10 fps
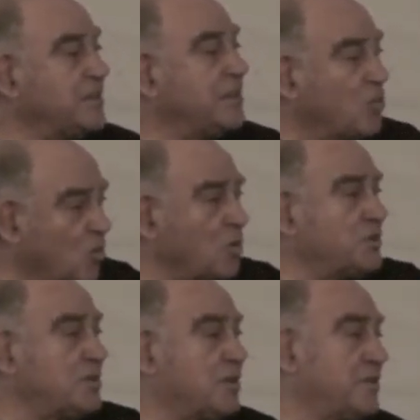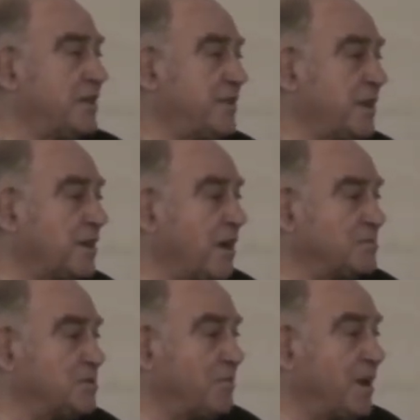in order that
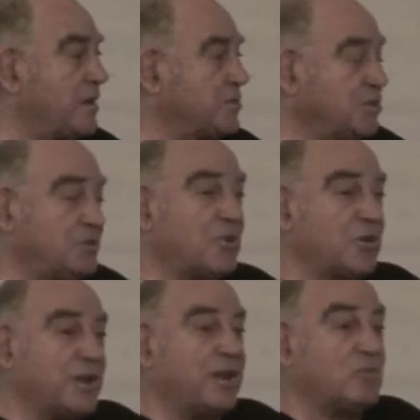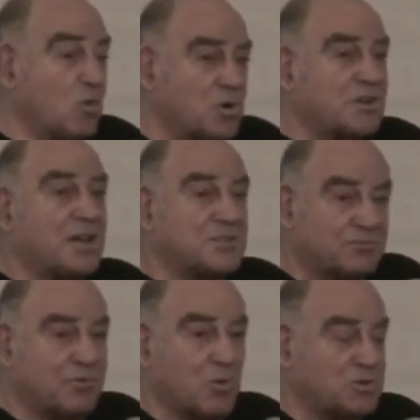comes about, you've got to have
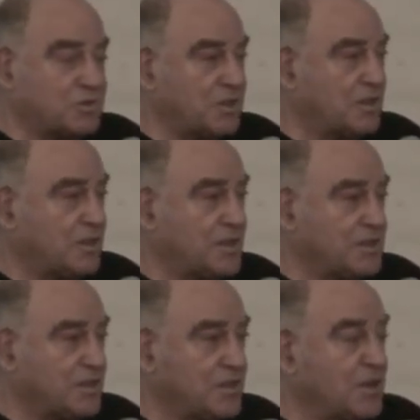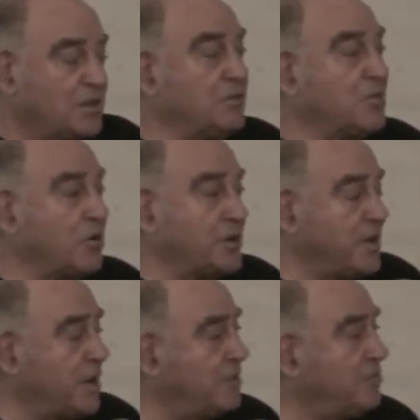organized force. you've got
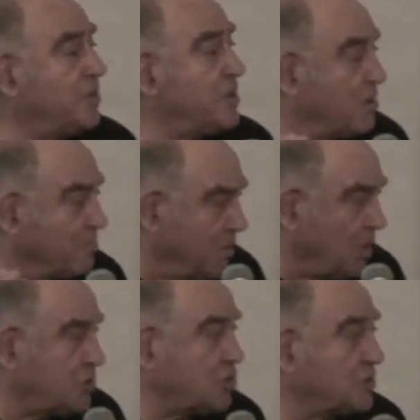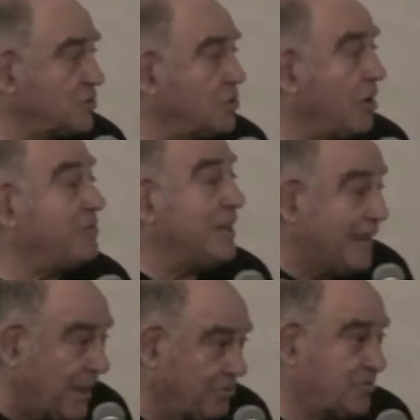to have the emergence of a
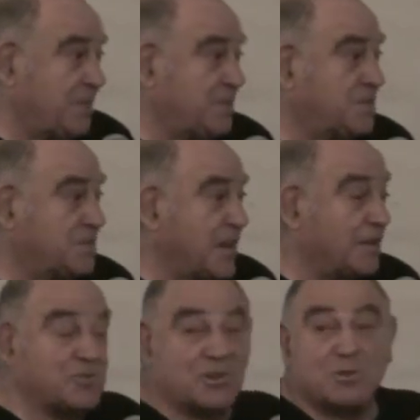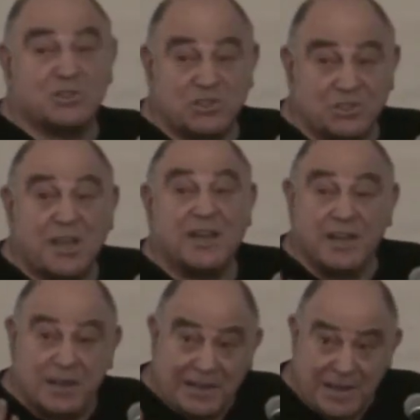left in this country, which is
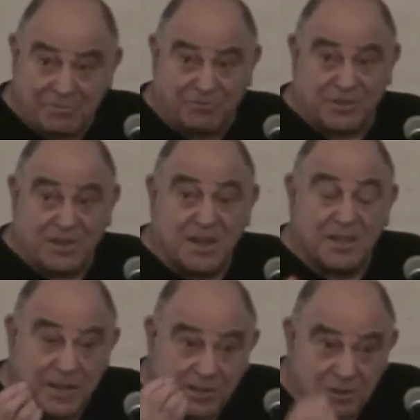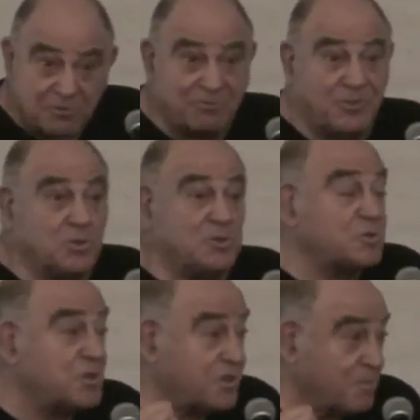a left that can
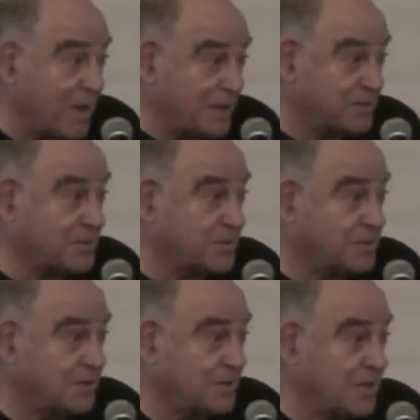fuse with the masses.